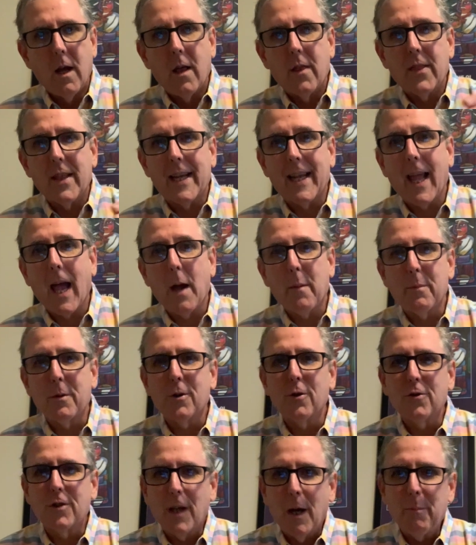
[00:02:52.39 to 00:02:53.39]
the
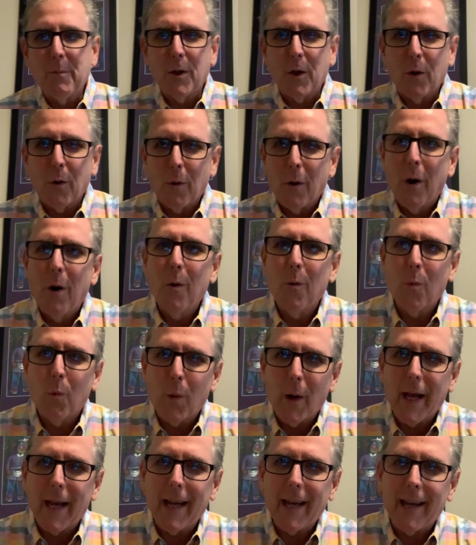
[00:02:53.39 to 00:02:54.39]
capital W
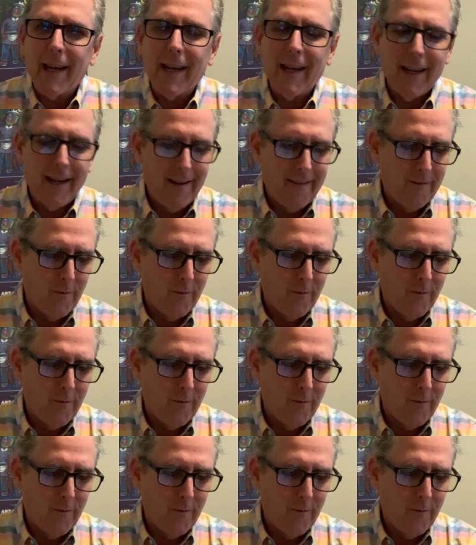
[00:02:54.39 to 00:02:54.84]
way.